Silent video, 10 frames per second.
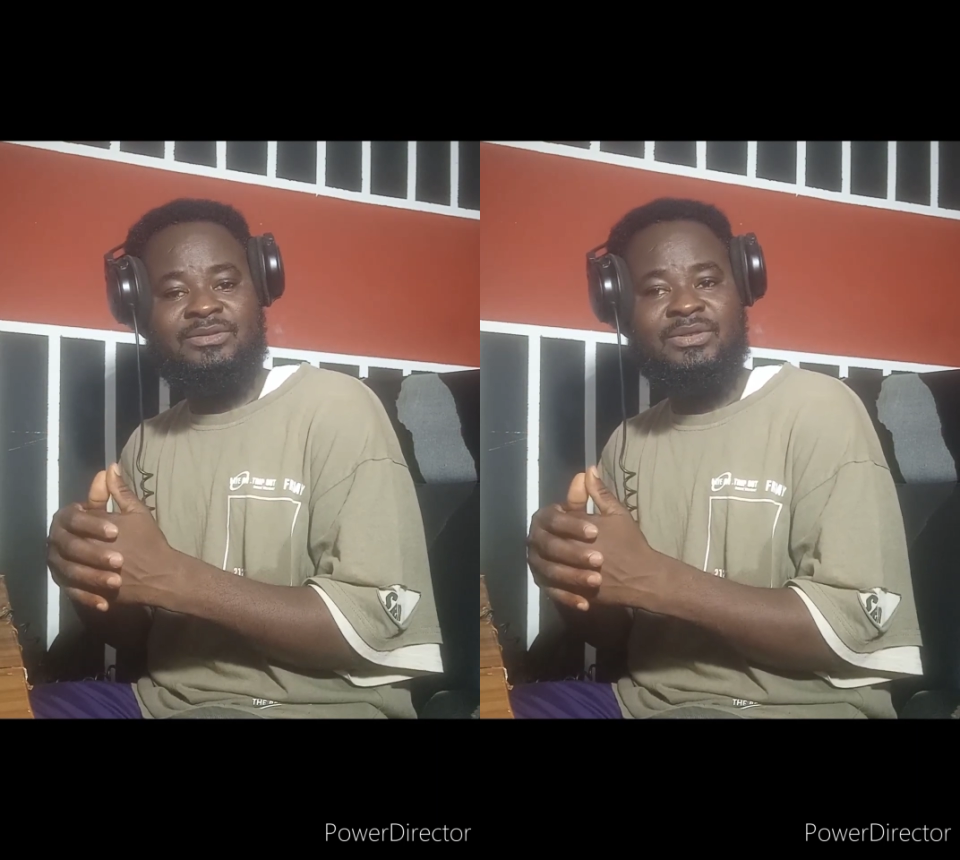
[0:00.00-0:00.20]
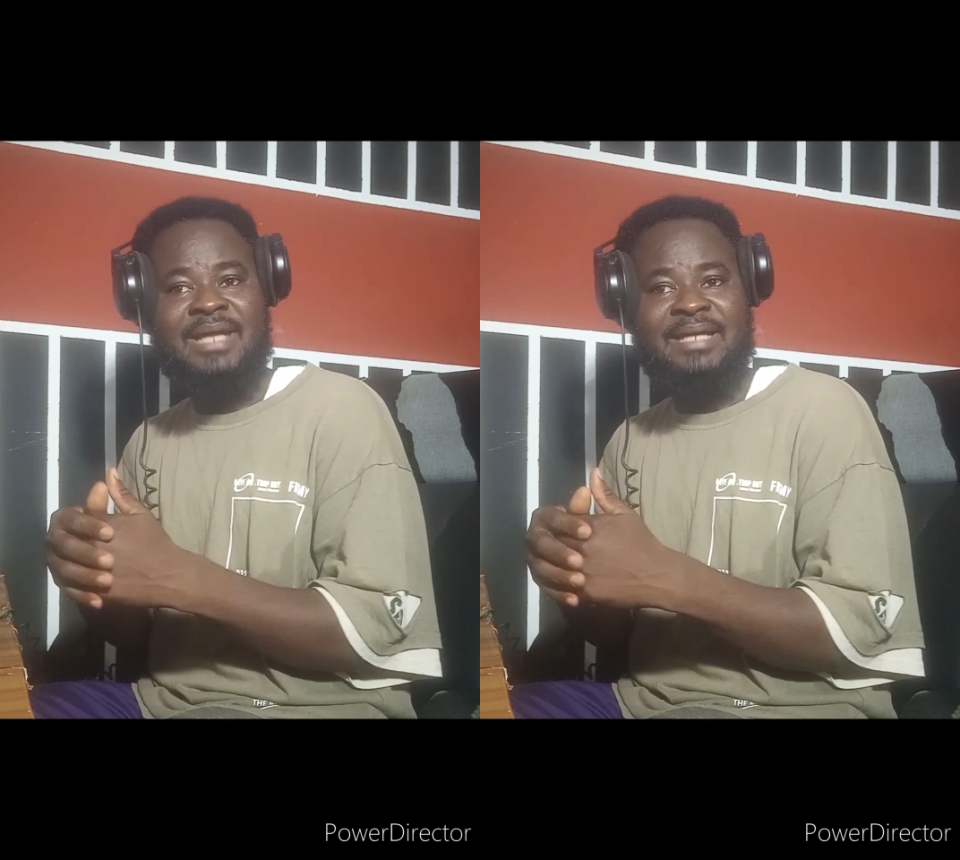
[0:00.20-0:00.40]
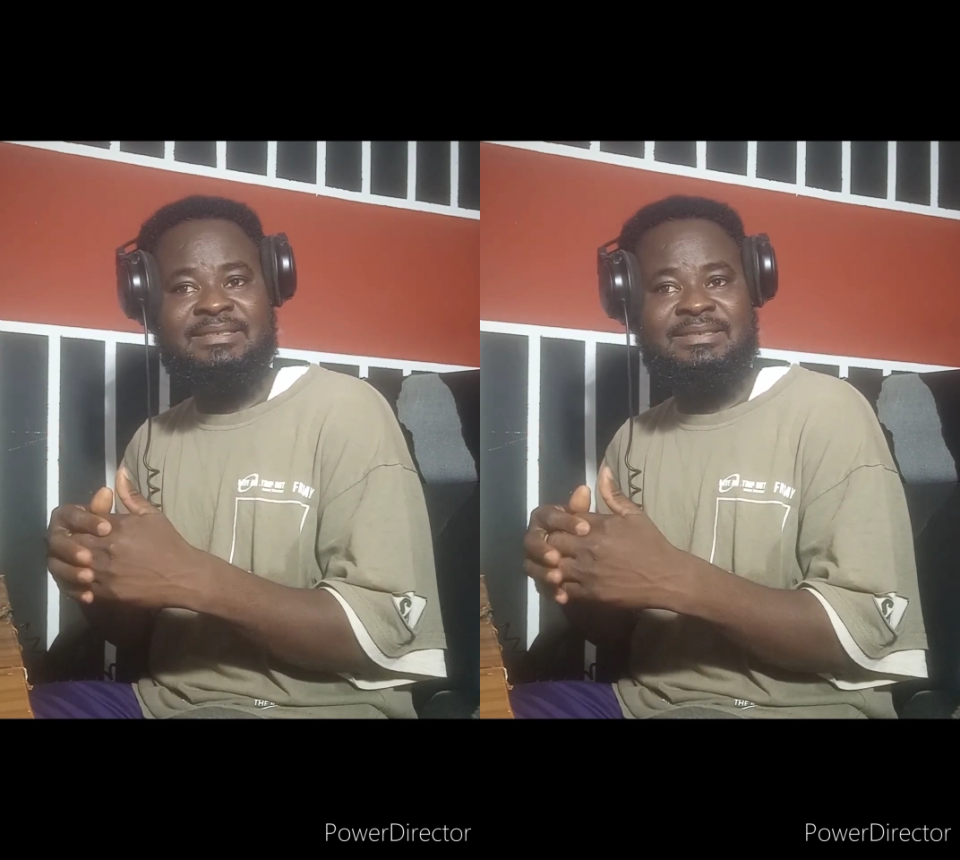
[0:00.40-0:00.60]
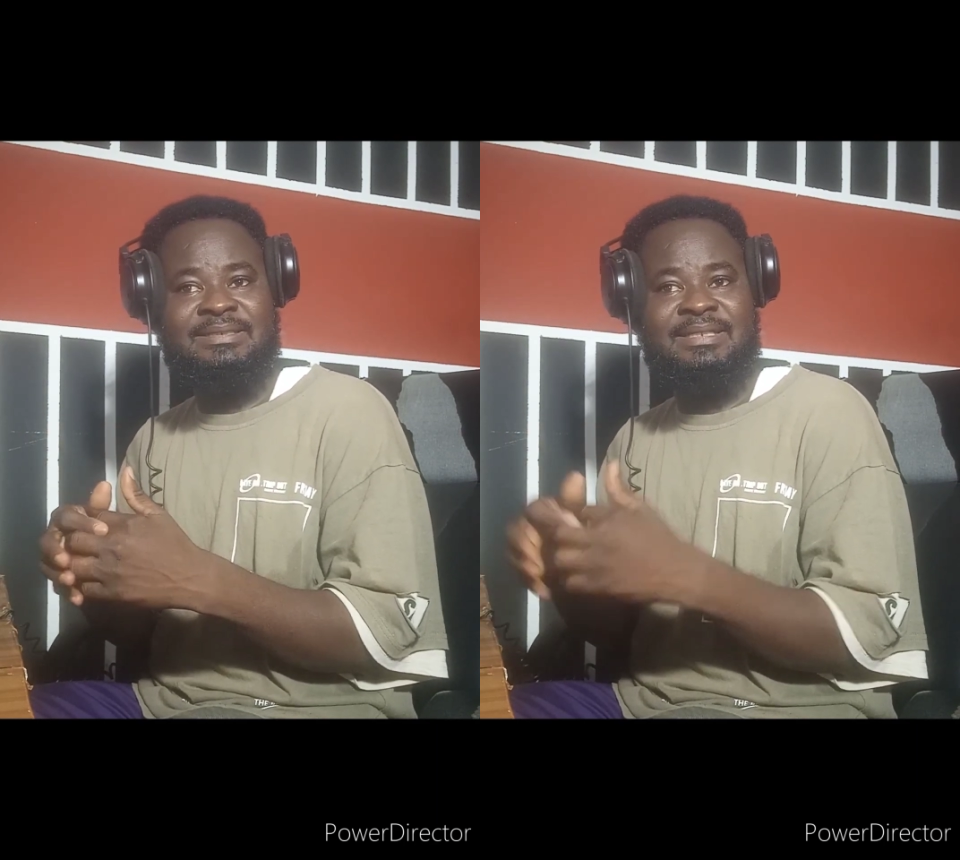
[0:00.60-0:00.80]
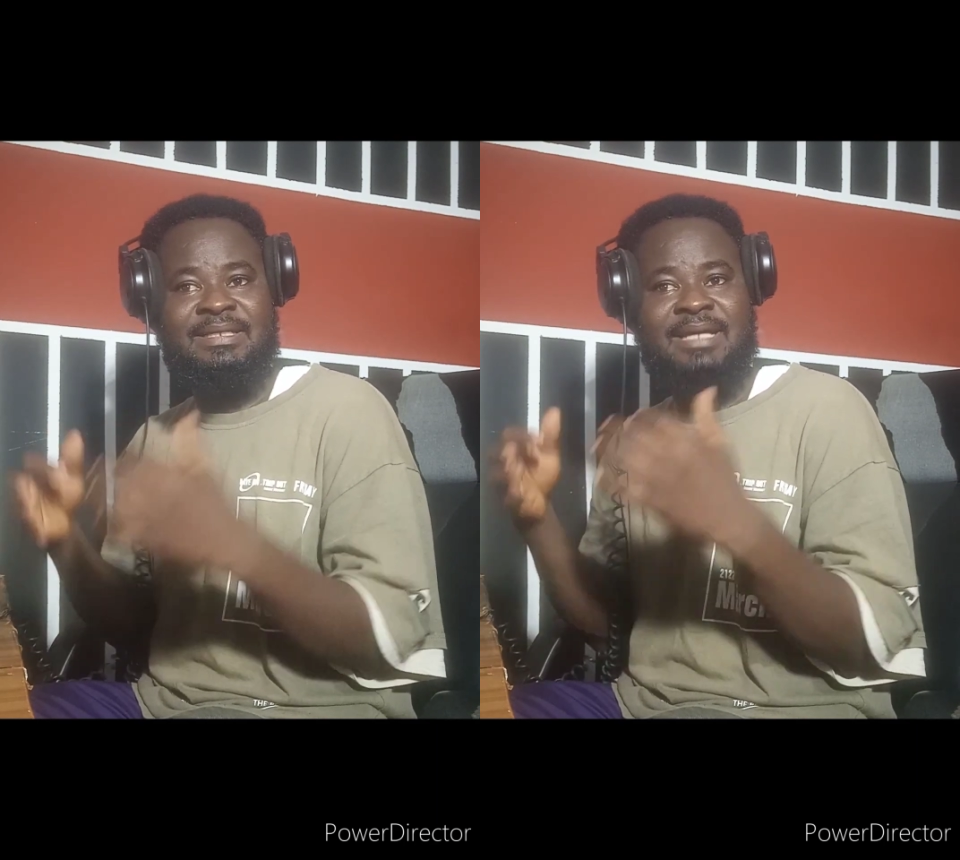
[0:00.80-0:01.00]
so that
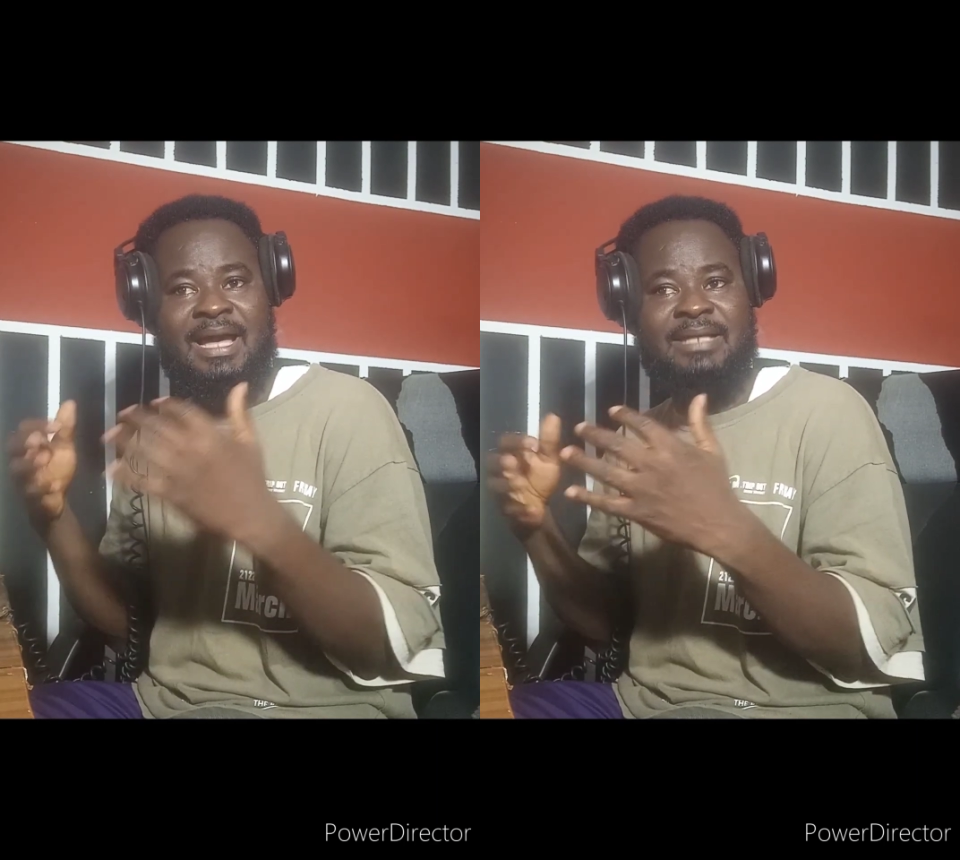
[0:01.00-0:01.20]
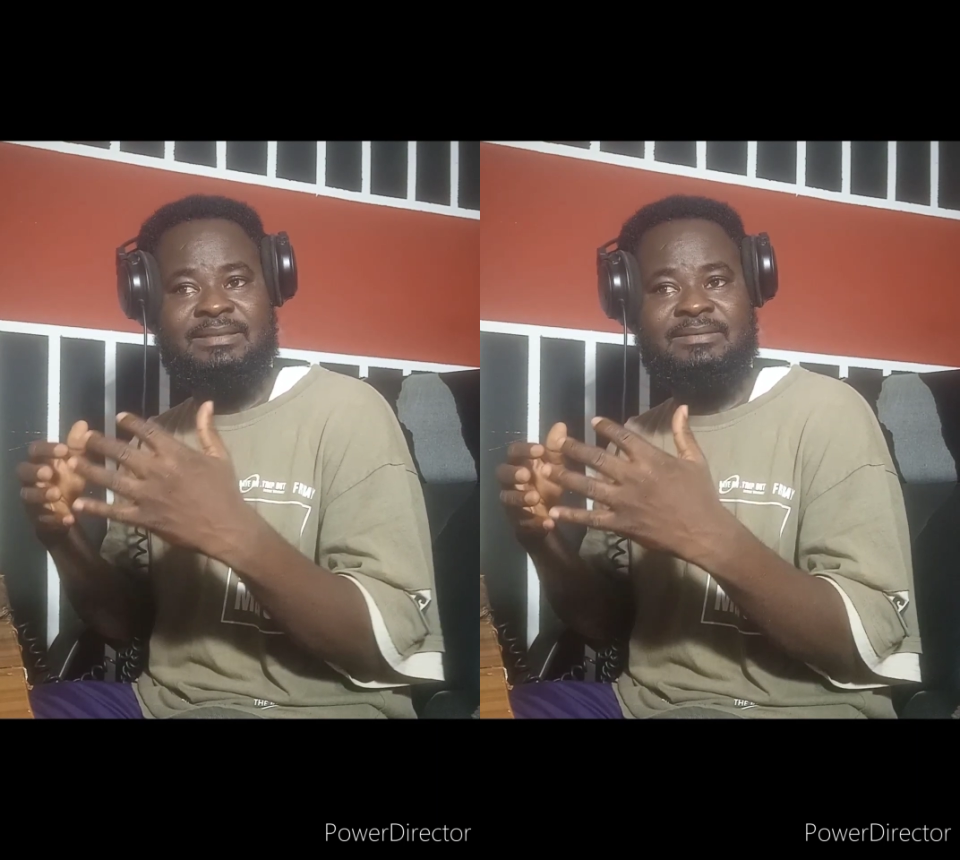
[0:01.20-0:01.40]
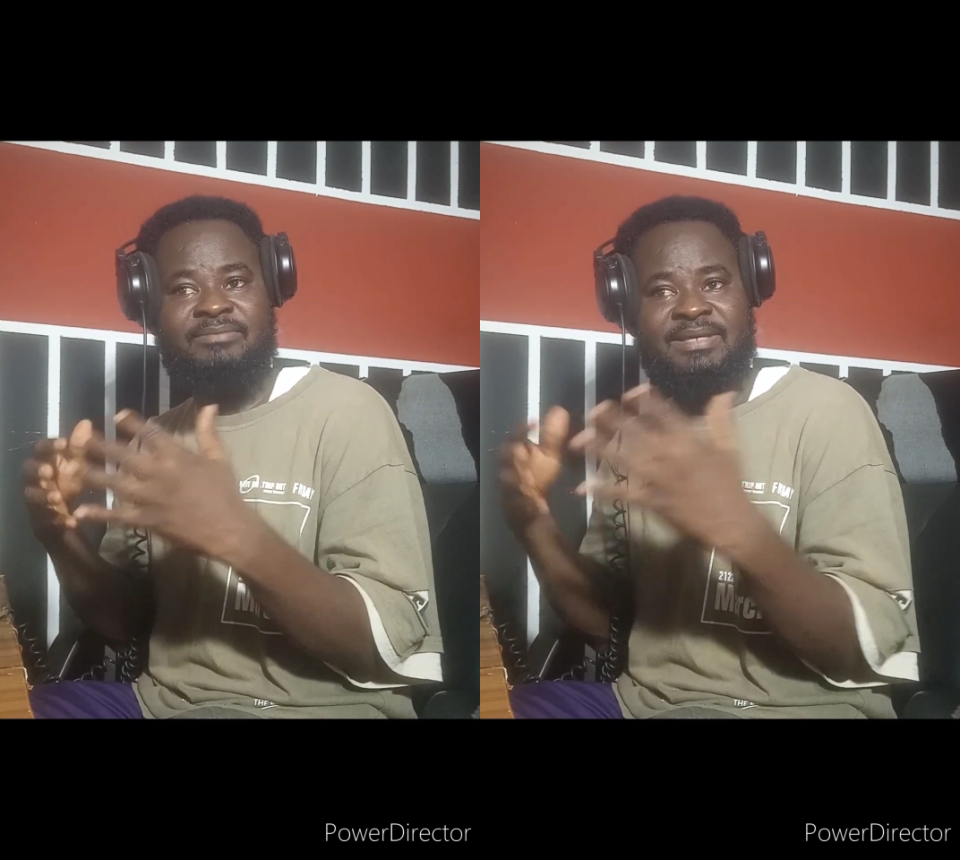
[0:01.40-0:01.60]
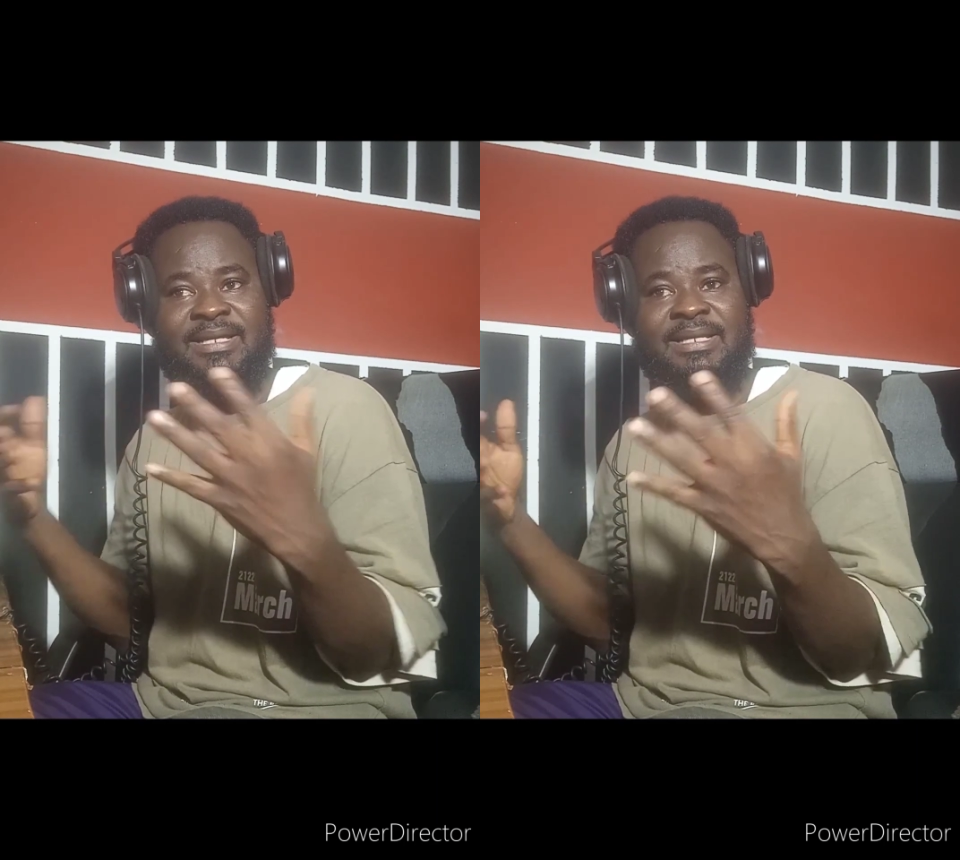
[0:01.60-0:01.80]
they can be